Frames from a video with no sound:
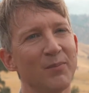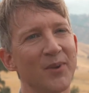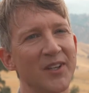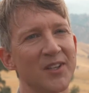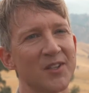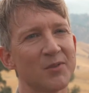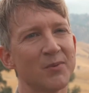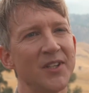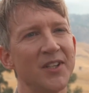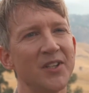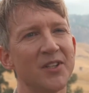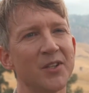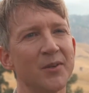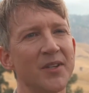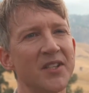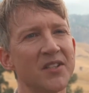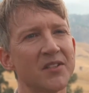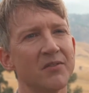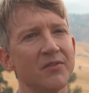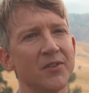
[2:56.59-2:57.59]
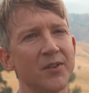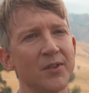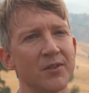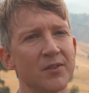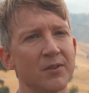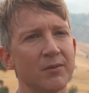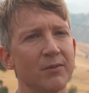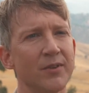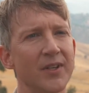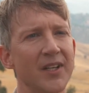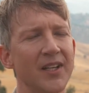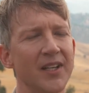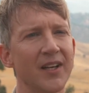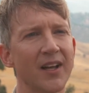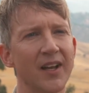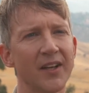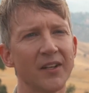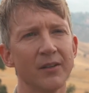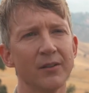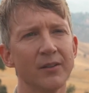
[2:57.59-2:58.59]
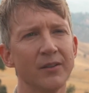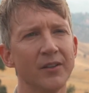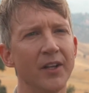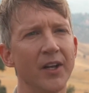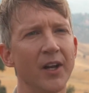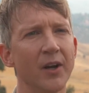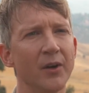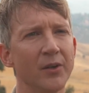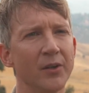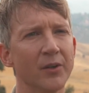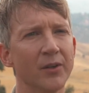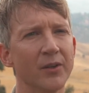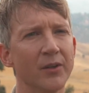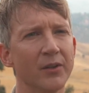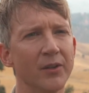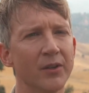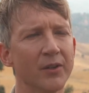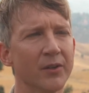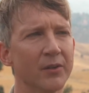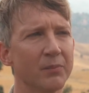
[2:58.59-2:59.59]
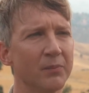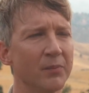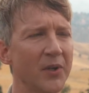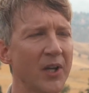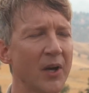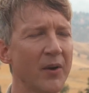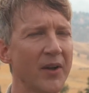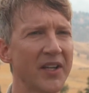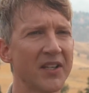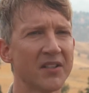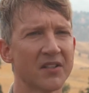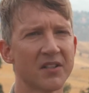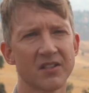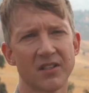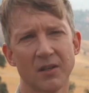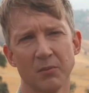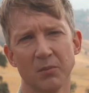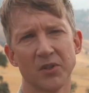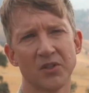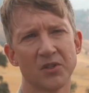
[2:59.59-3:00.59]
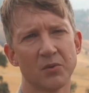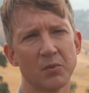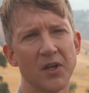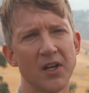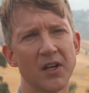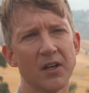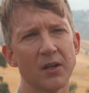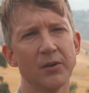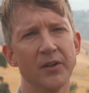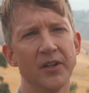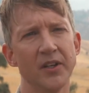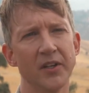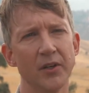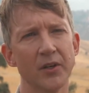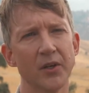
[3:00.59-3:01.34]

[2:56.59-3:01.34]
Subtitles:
because when you do interviews, you're really like, you're going into someone's world, and